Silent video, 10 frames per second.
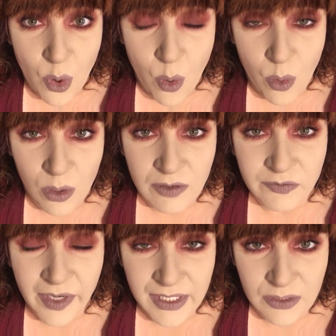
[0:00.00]
a
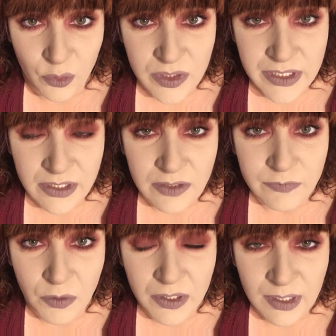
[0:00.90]
horrifying ordeal
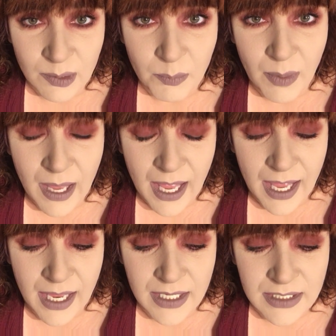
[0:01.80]
for him.
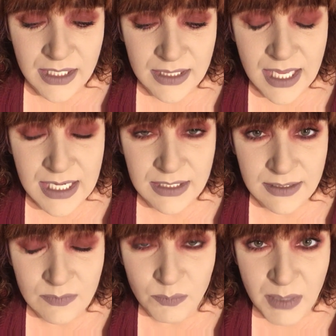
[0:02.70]
And I think
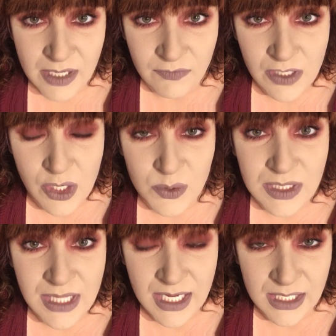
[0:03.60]
made a video
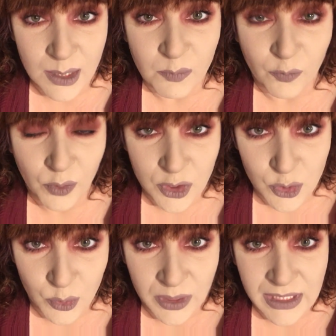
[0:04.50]
to thank him for
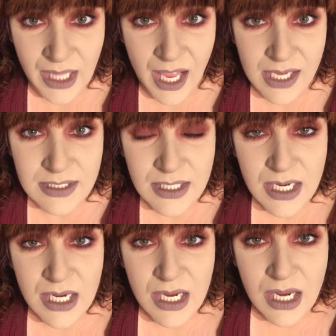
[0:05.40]
enduring that.
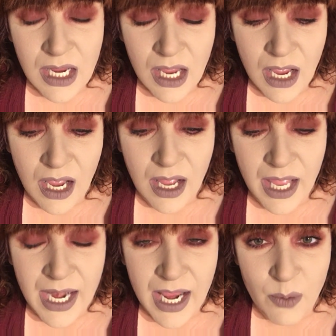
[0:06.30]
Uh,
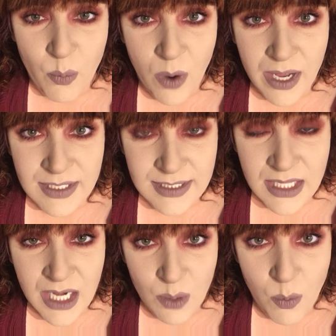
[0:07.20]
and I want,
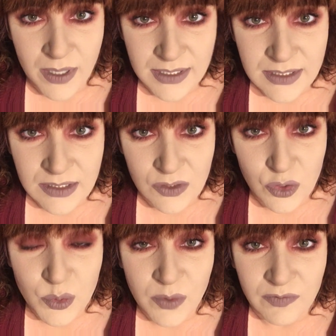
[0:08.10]
said that I wanted to
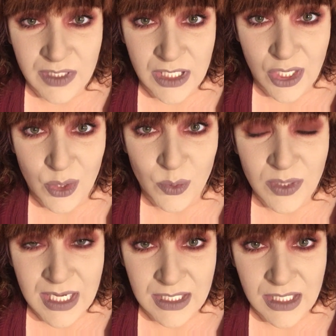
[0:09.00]
do a video
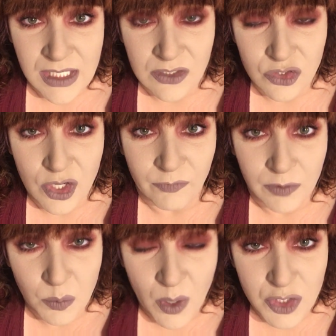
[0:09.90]
thanking
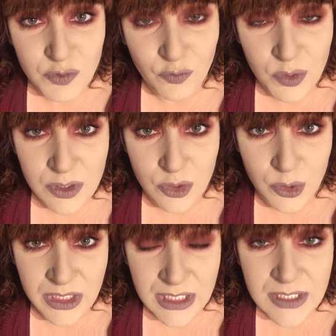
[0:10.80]
Geoffrey Rush for
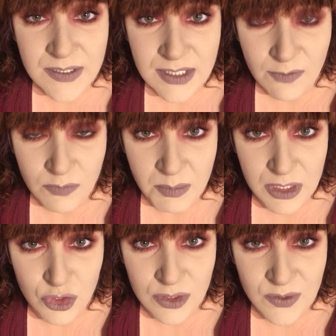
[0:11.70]
enduring his
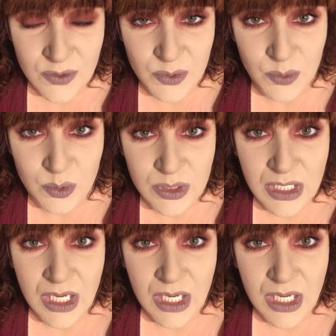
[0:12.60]
defamation suit